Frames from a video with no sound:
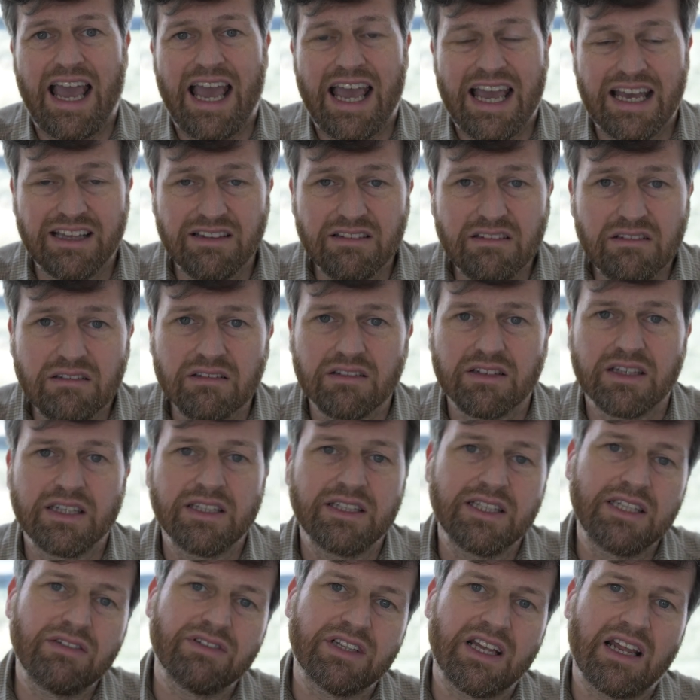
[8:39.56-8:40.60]
and
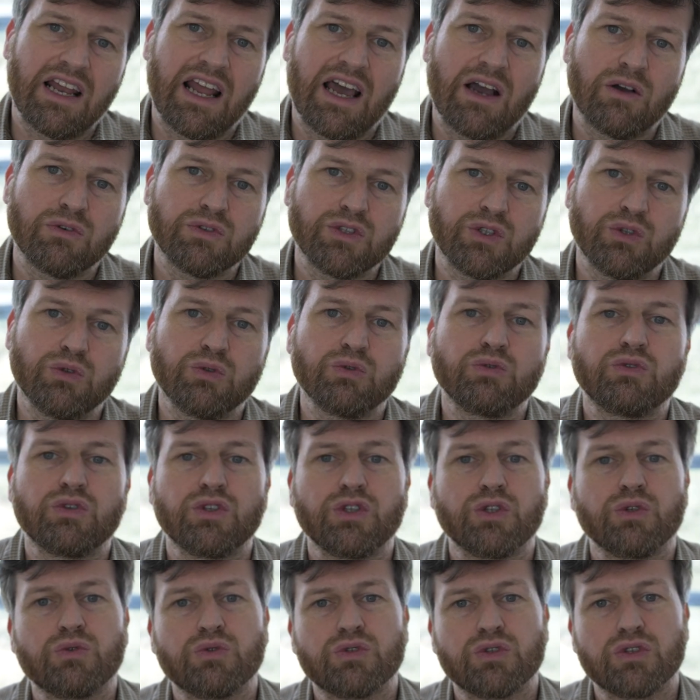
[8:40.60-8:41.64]
it even allows you
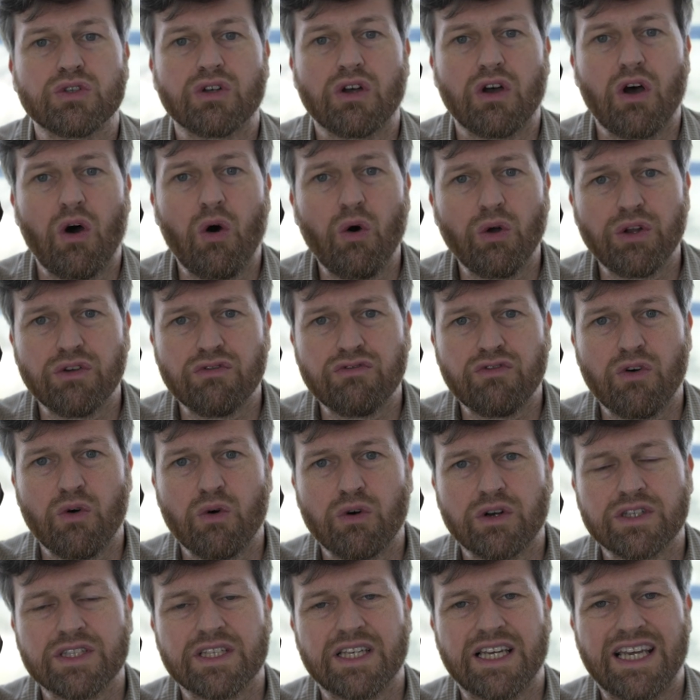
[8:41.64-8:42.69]
to use
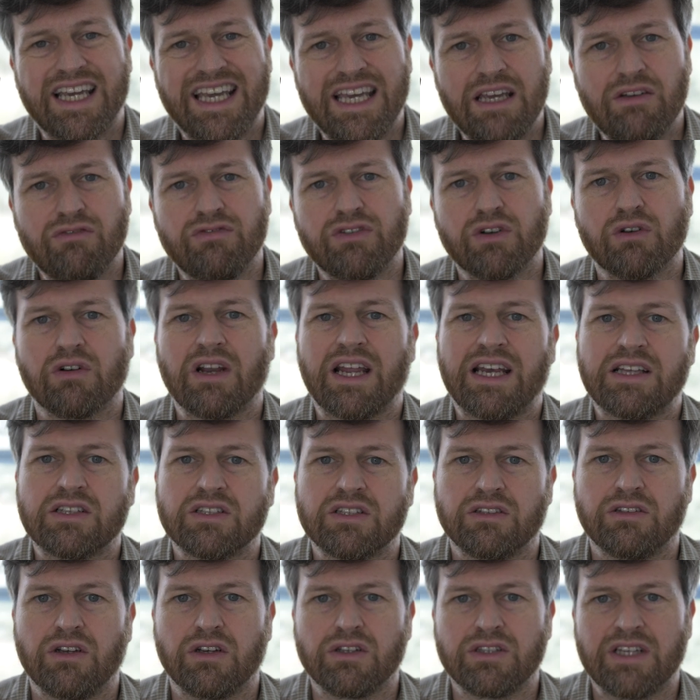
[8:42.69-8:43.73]
autofocus if your
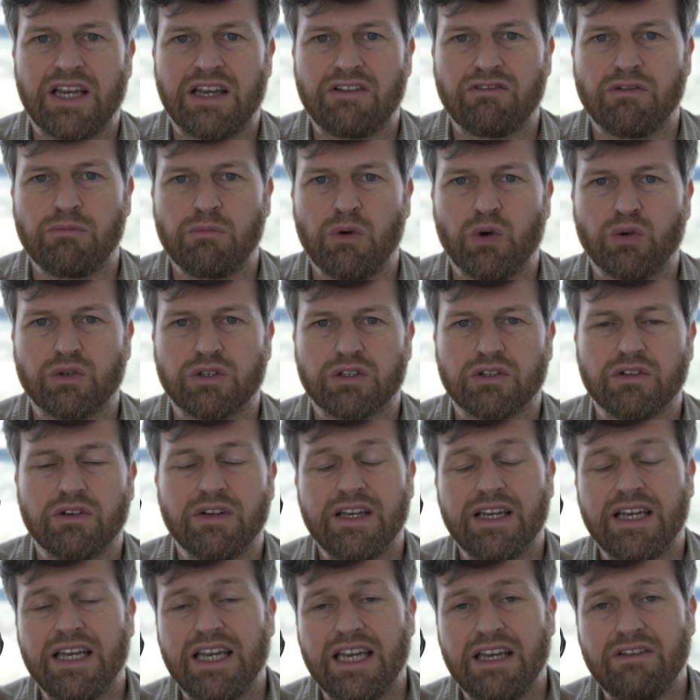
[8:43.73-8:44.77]
lens does have a motor.
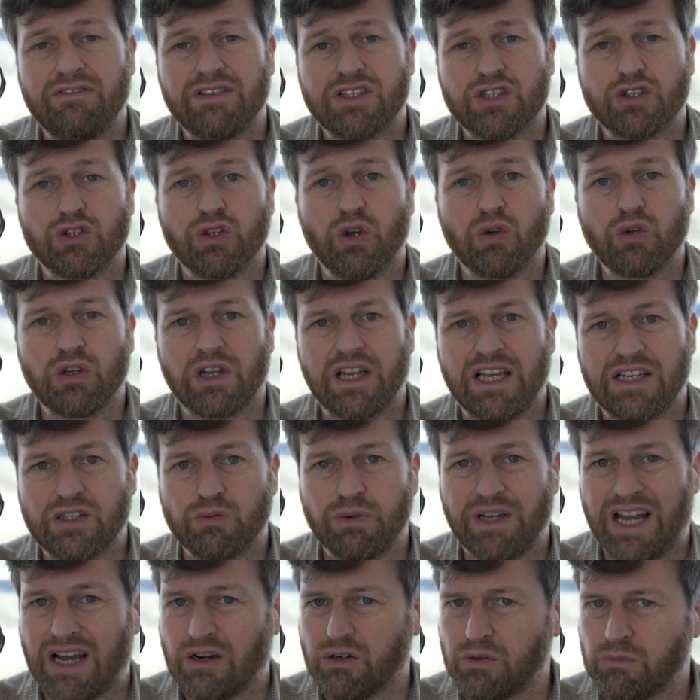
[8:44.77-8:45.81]
If it's an older
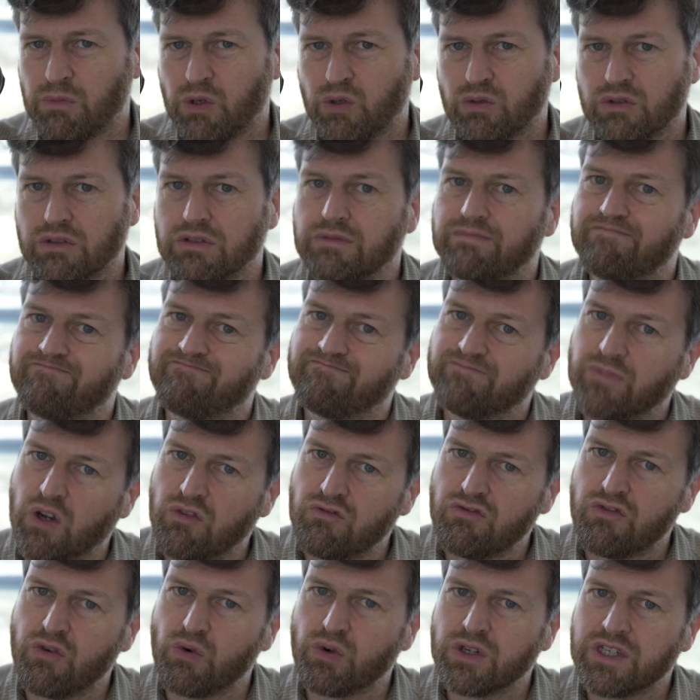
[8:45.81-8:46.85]
lens without a motor,
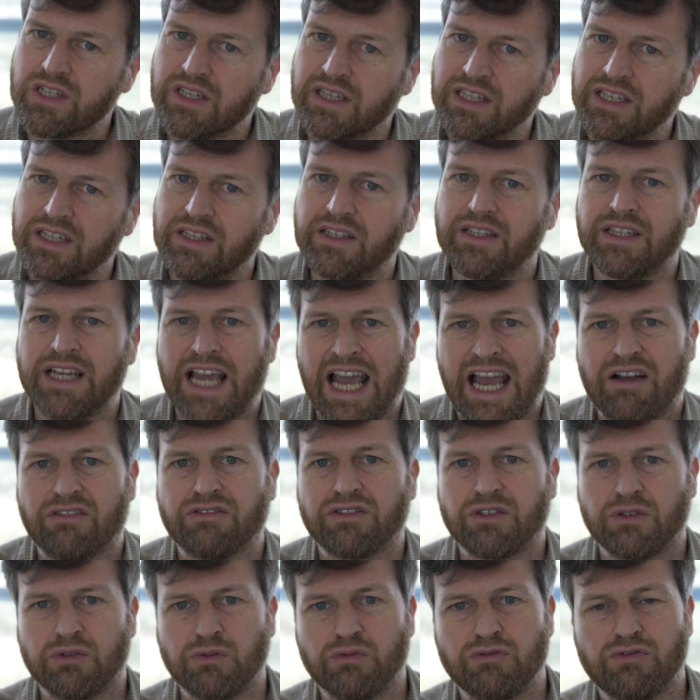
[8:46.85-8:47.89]
unfortunately, you
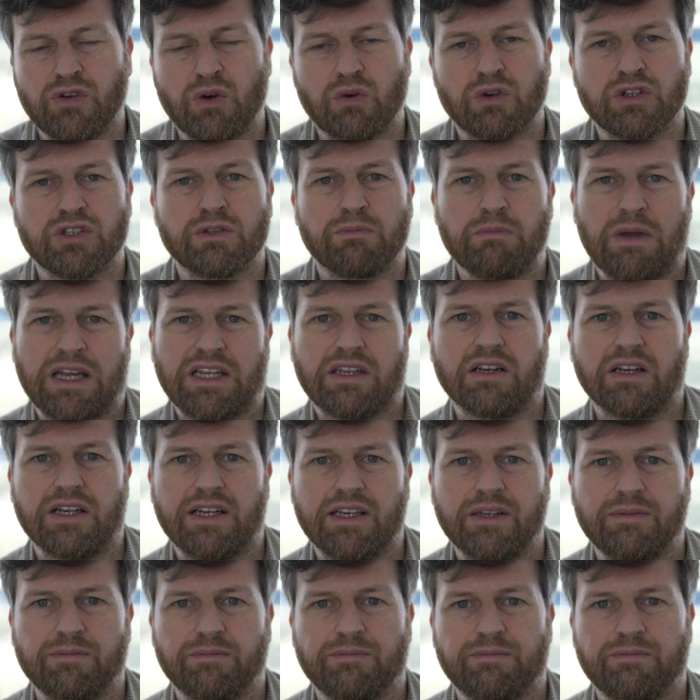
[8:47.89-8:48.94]
have to focus manually.